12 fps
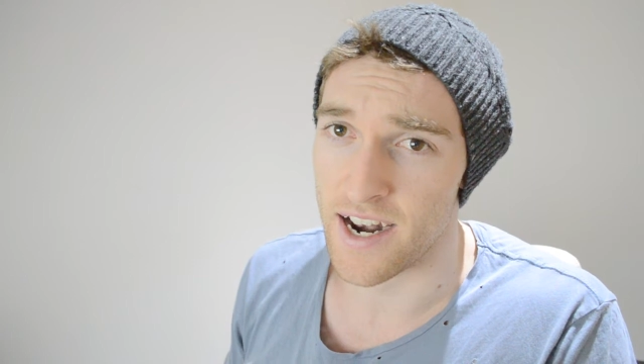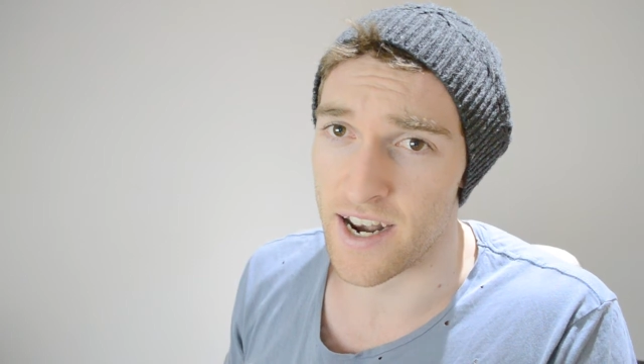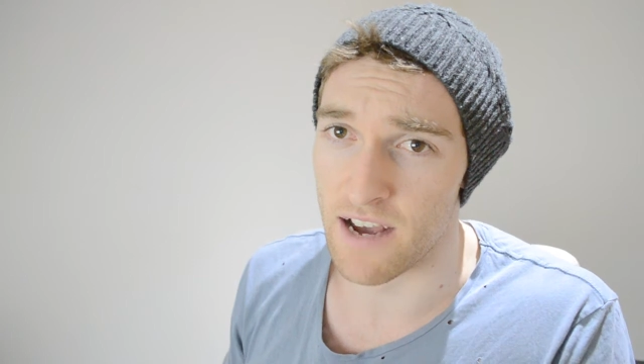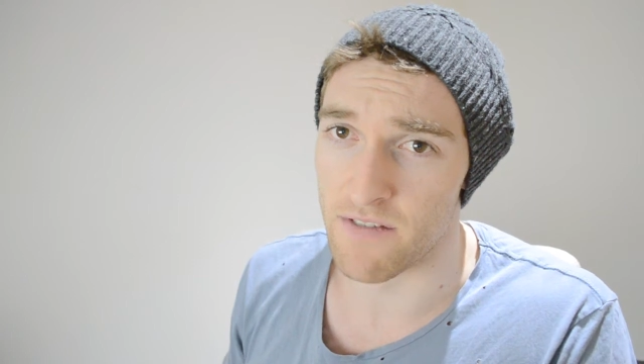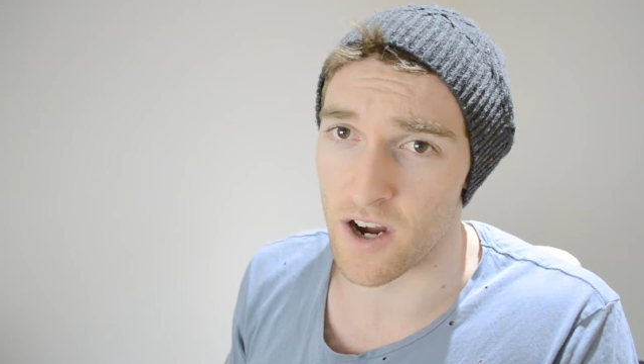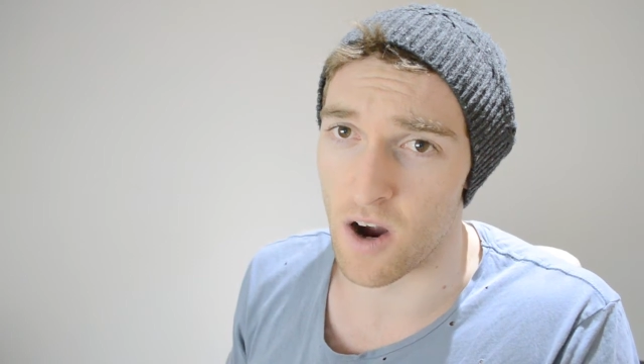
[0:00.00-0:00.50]

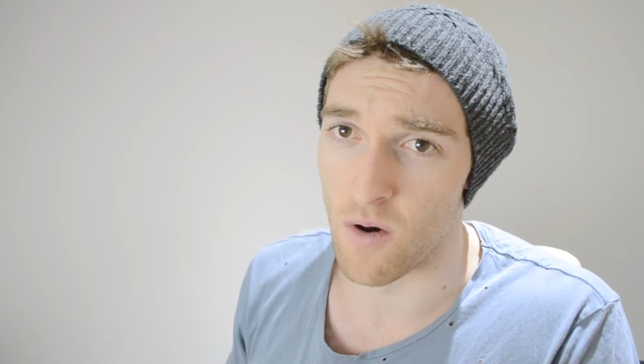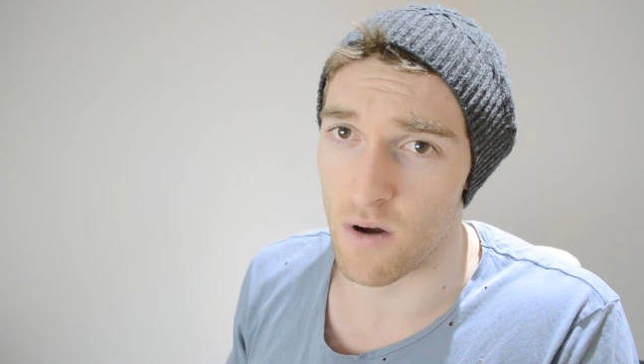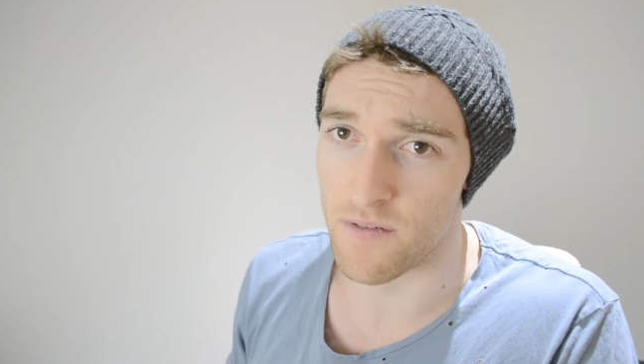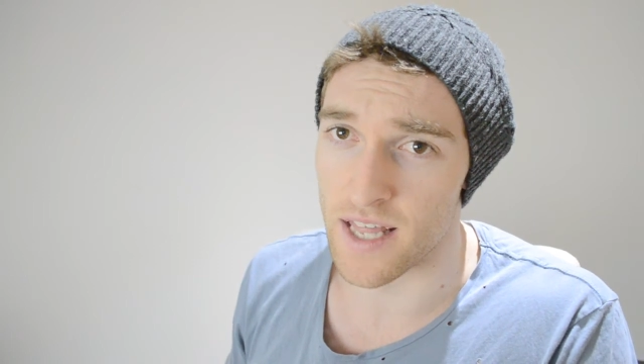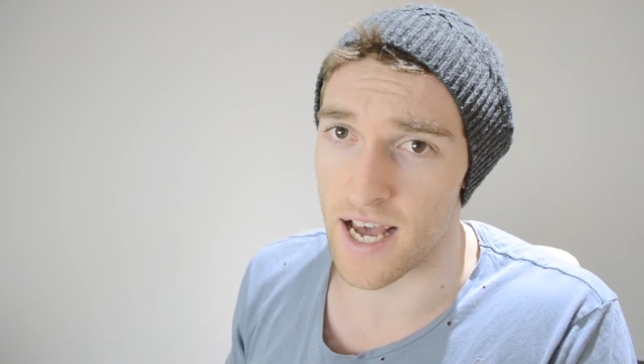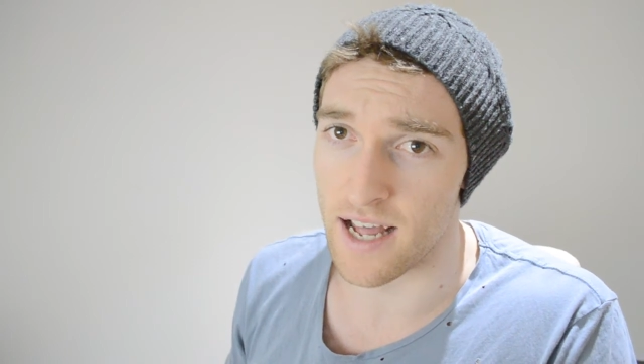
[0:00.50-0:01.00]
never go
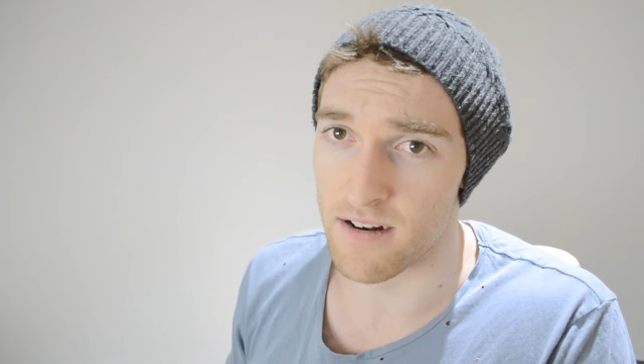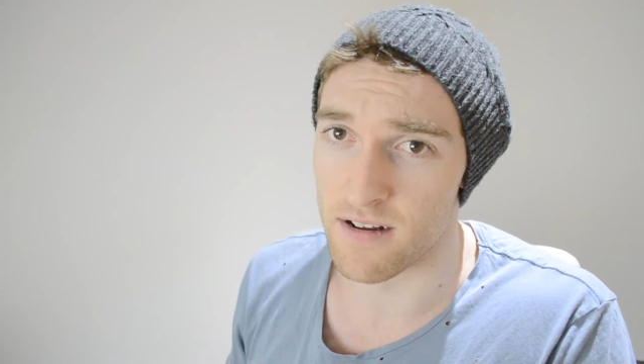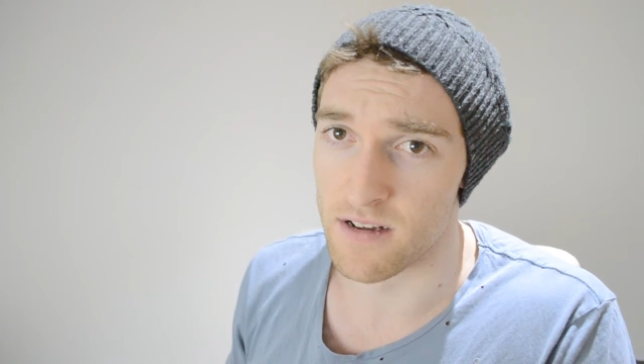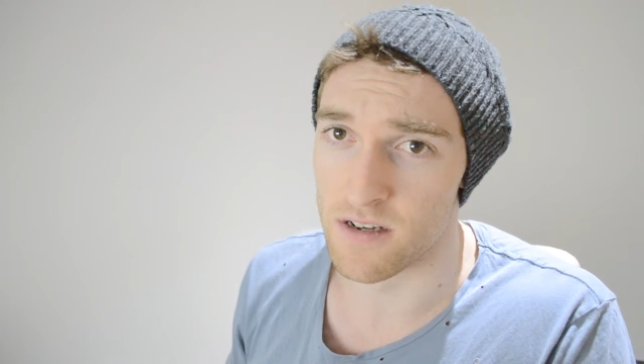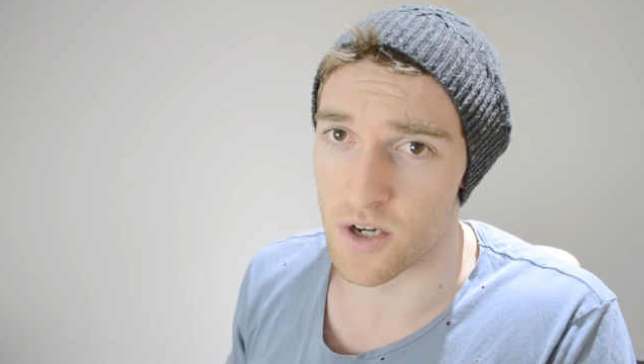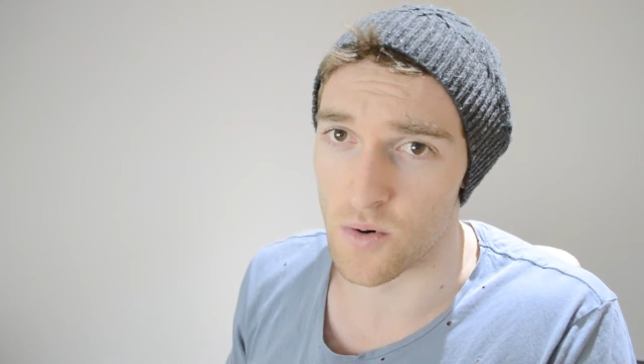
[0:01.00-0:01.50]
over
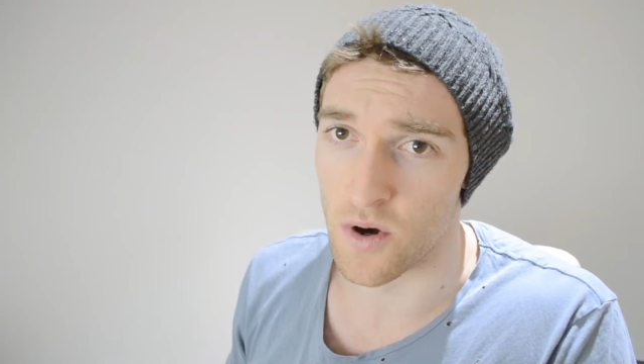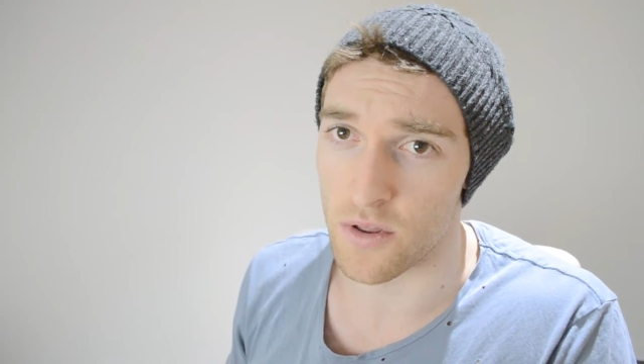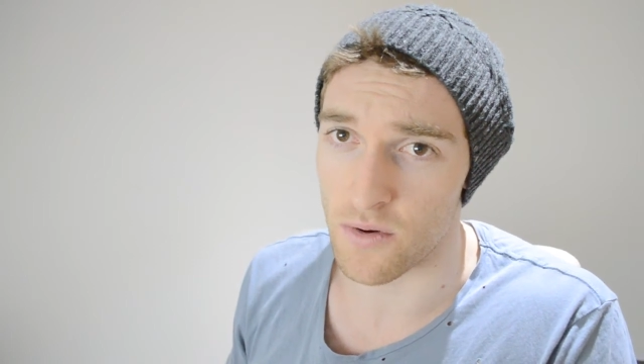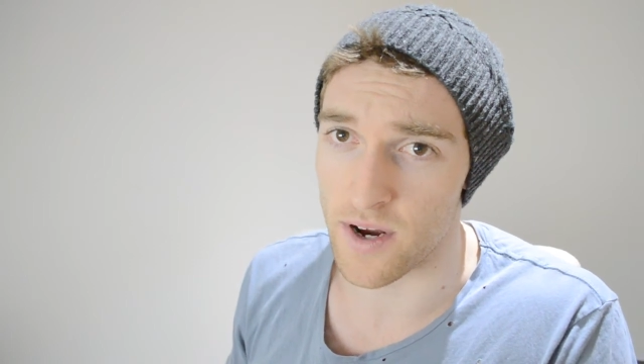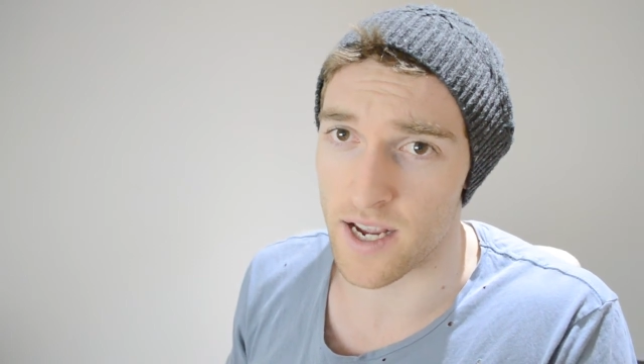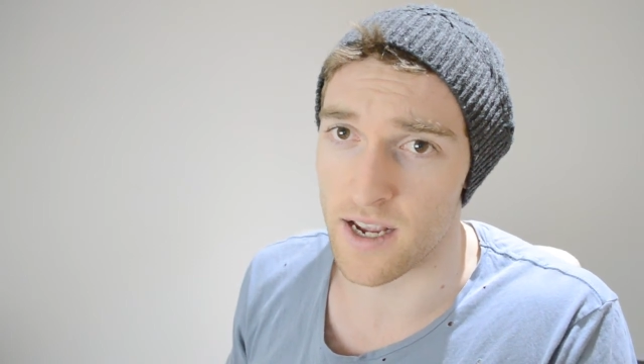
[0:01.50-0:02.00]
that 2 or
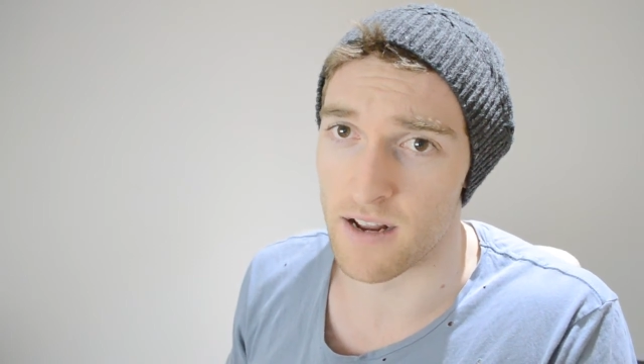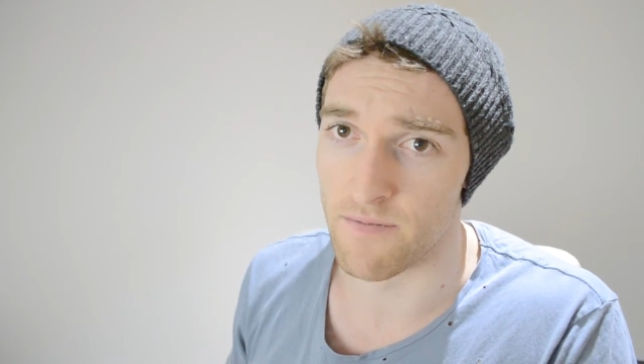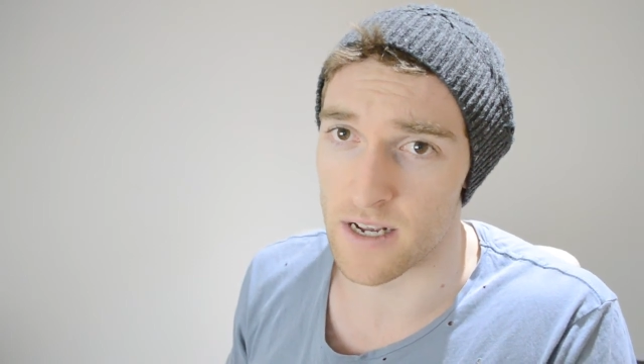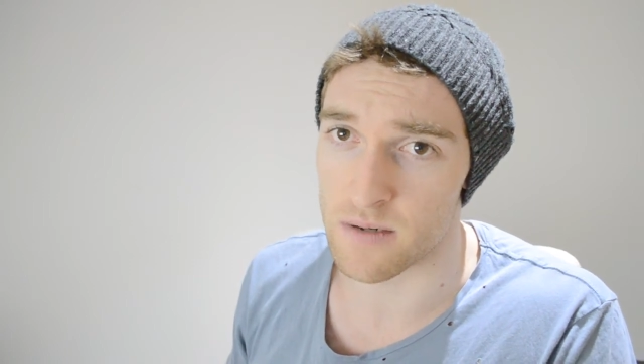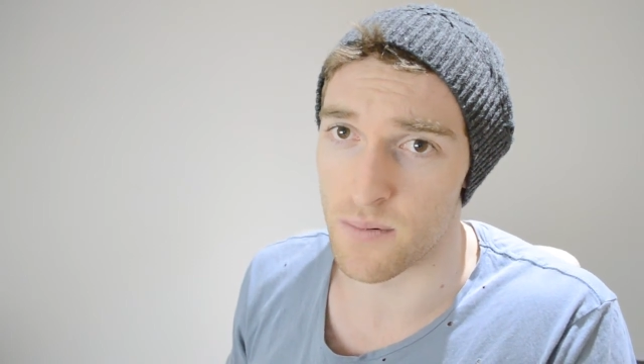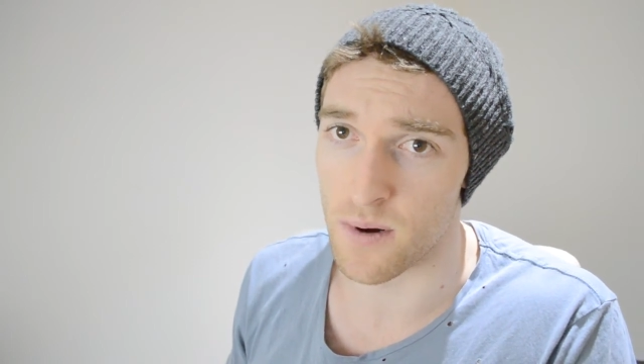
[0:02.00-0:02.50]
3
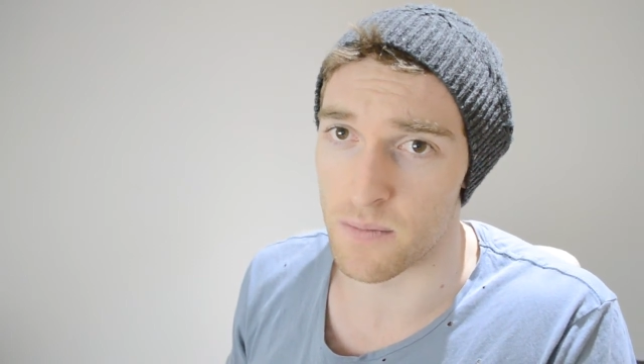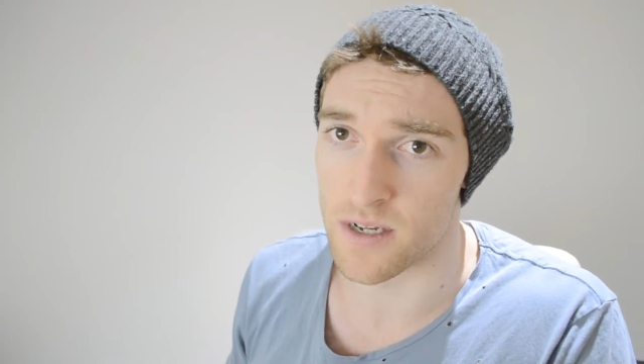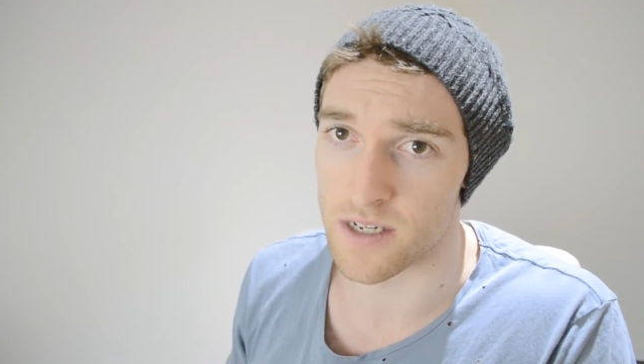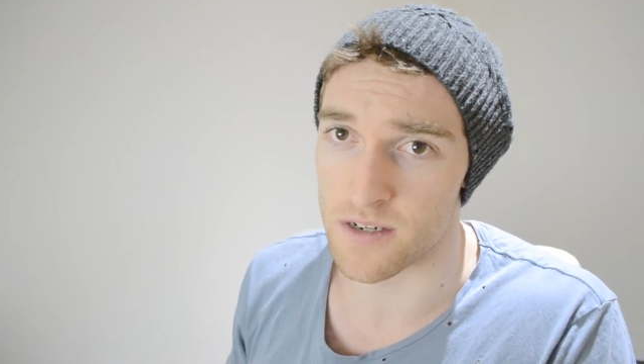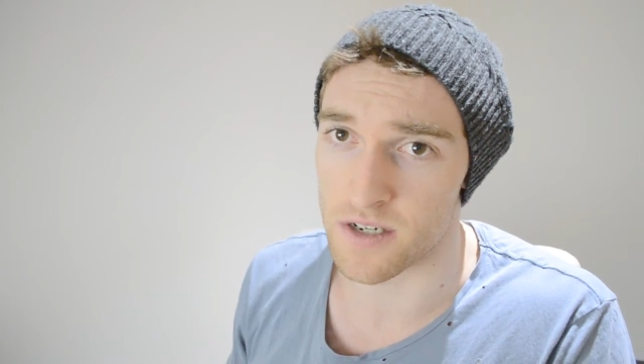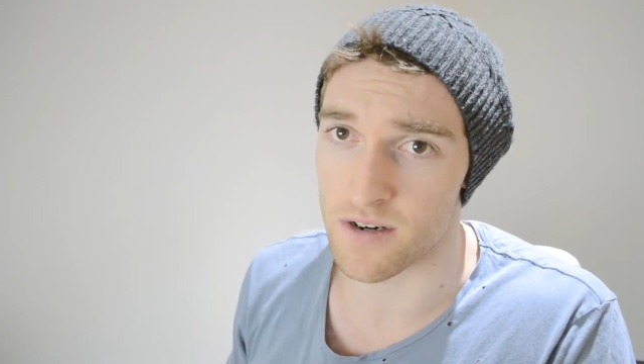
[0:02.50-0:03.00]
investment
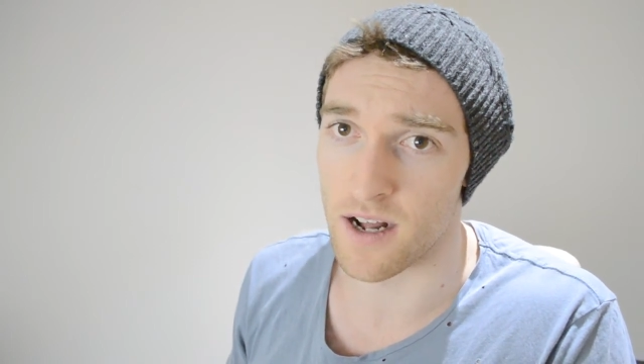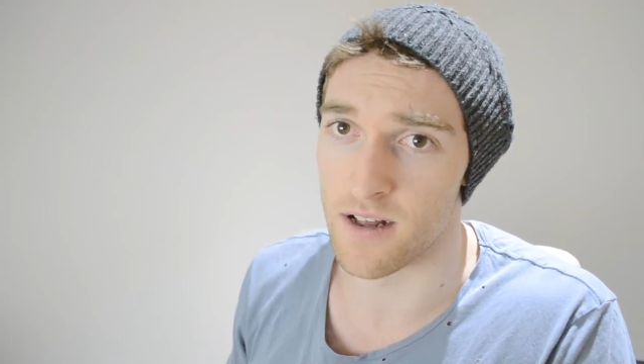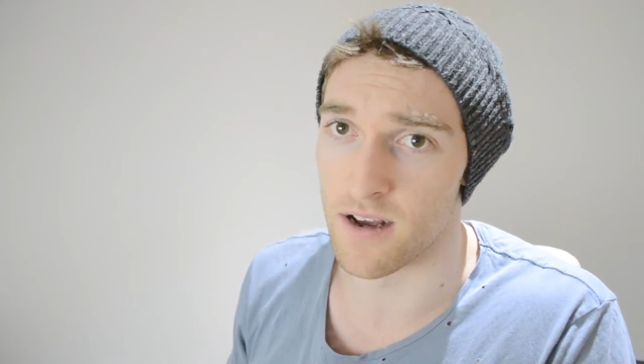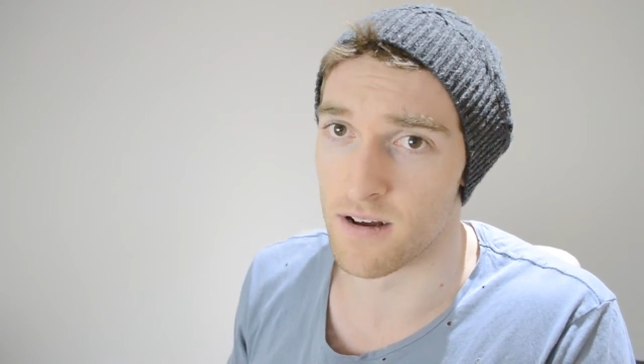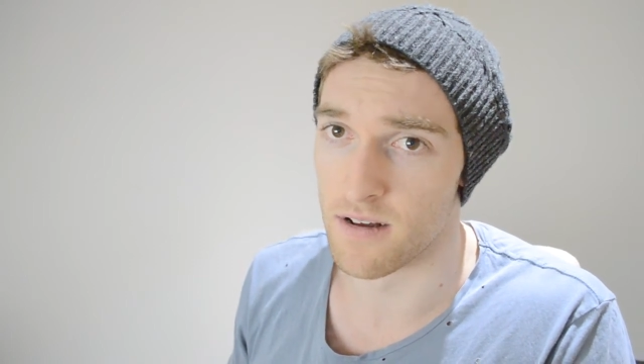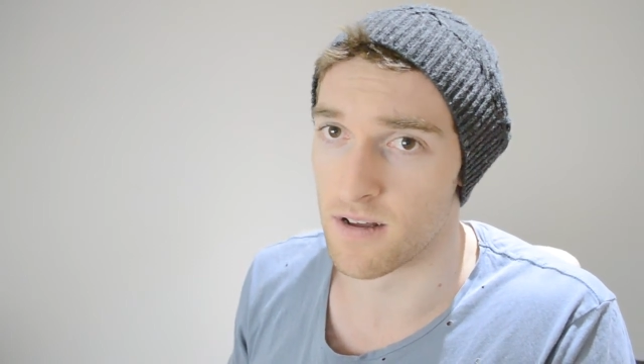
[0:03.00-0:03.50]
properties in
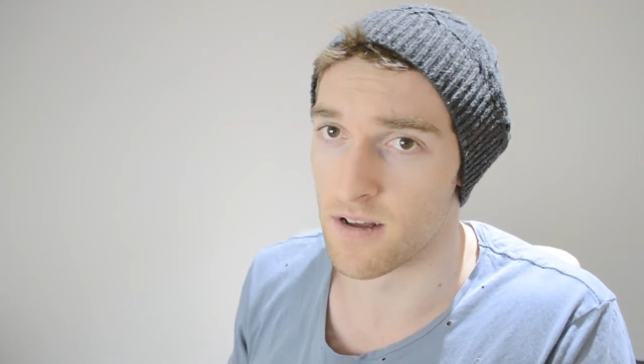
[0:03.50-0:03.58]
Australia.